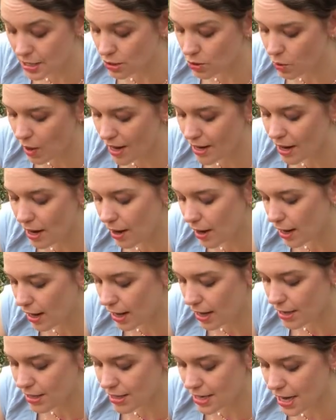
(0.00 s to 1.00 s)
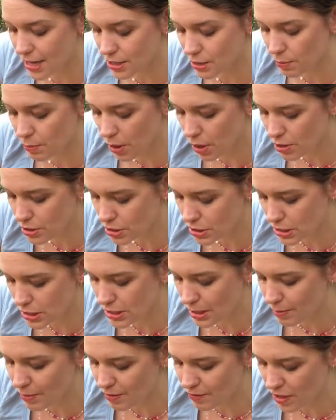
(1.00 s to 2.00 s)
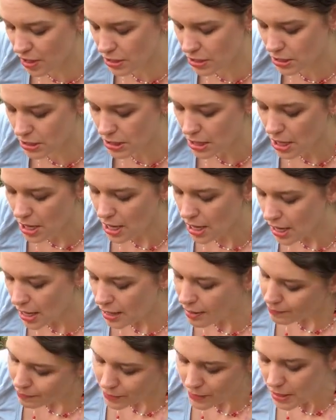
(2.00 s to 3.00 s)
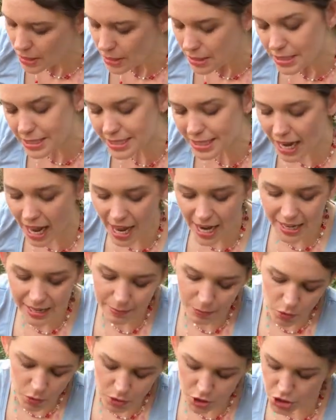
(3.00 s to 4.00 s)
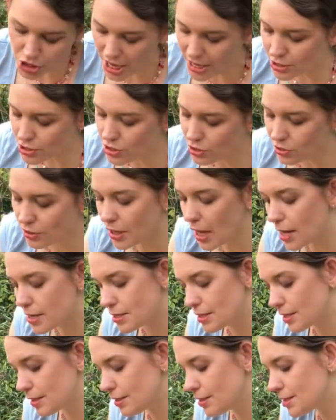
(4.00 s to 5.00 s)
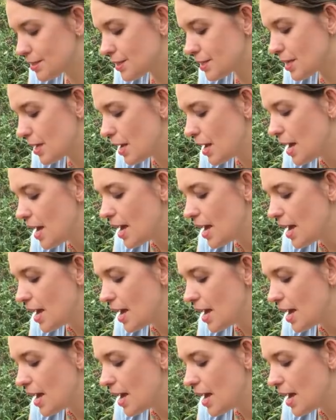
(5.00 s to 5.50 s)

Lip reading: is quite hardy as opposed to some of its slightly more gentle cousins.